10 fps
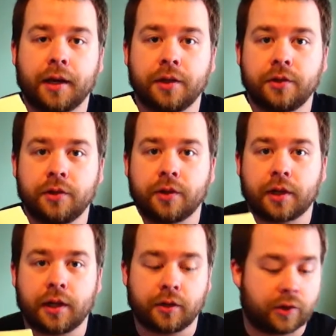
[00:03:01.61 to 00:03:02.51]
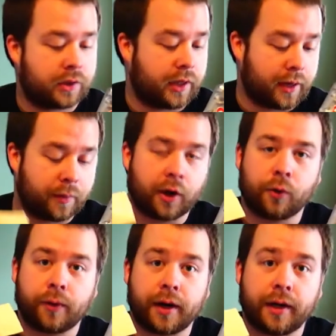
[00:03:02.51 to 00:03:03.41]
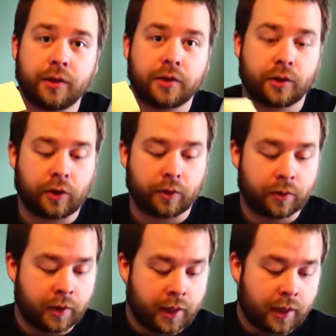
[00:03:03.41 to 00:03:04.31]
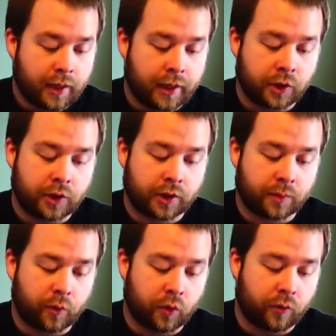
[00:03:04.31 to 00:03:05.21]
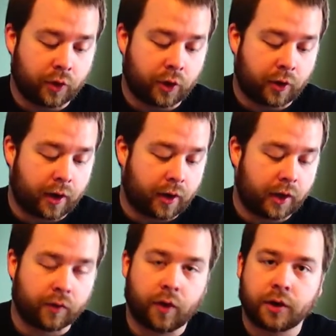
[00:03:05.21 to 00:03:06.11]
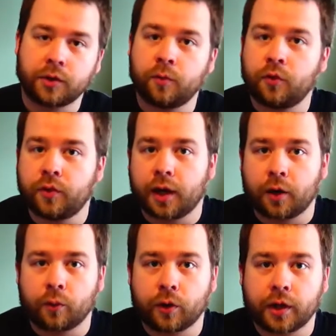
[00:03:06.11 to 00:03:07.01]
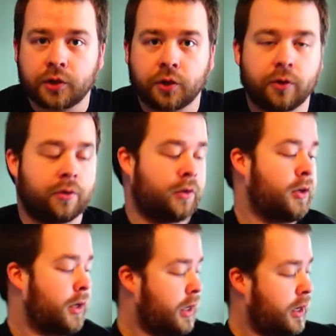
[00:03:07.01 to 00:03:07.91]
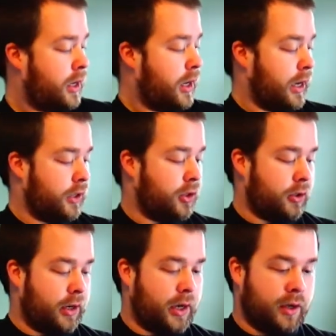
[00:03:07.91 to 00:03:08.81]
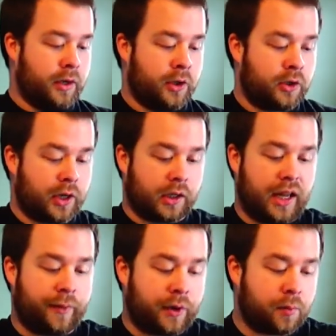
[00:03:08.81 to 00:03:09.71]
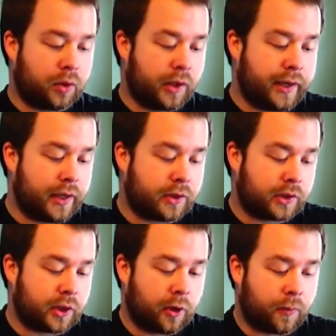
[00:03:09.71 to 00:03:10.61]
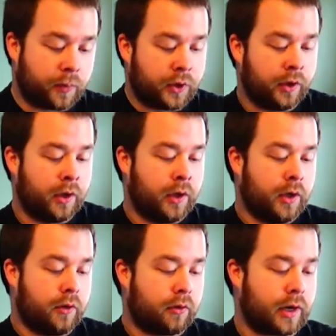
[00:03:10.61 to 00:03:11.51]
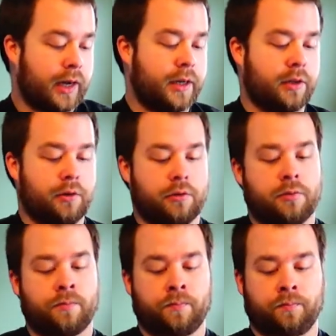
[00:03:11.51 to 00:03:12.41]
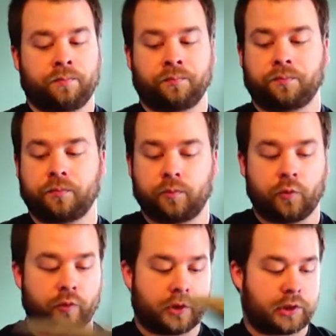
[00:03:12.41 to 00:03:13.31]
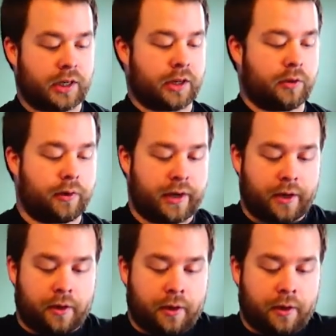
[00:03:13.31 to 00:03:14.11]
easier to get it just lammed out right, so your hinge doesn't move or your Elevon doesn't move downward as you're trying to lam it in place. So, what I do, move this out of the way.